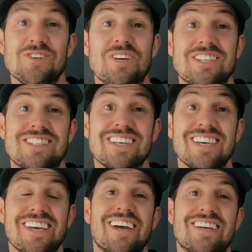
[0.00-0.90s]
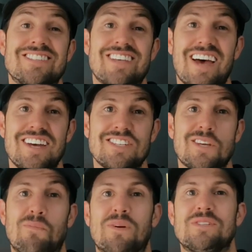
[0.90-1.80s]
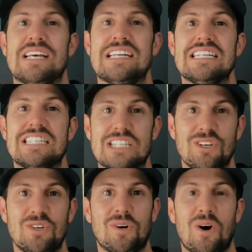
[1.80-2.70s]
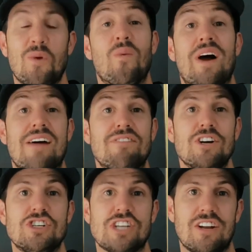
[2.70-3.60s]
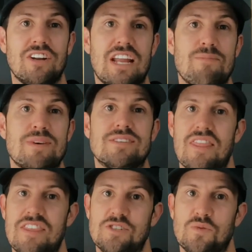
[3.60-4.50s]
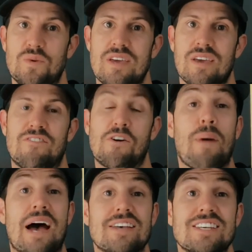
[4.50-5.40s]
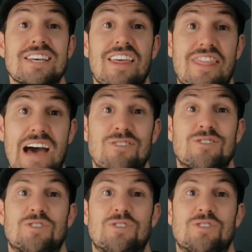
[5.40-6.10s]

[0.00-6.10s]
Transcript: you can see, it says presented to whatever your channel name is this week for passing a thousand